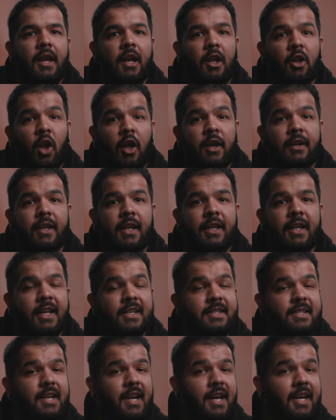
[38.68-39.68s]
And a lot of the
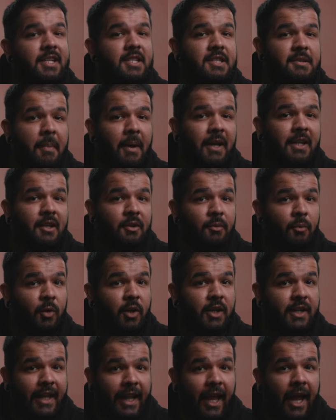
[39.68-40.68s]
things that I expected
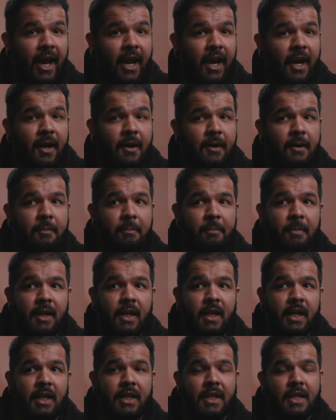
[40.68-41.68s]
were there,
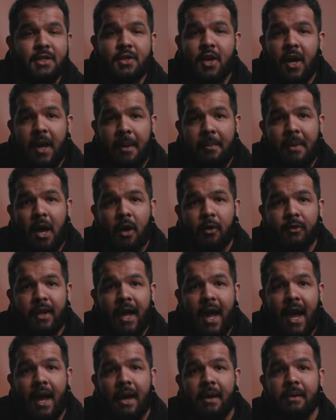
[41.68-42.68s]
but let's talk about
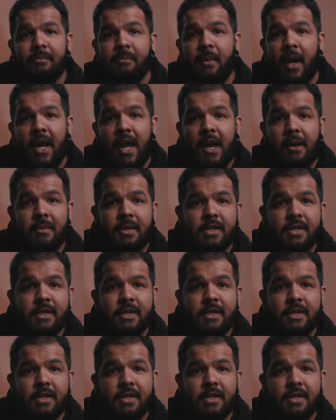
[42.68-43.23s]
that. My name